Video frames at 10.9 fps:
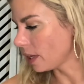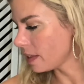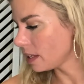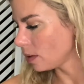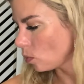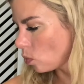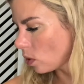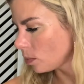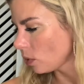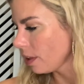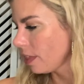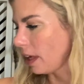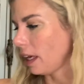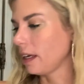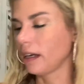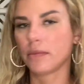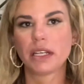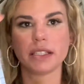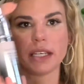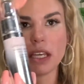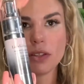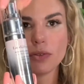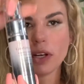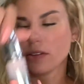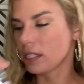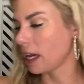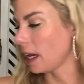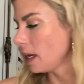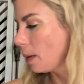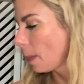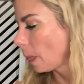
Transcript: And then one more thing. I'm going to take the rosé.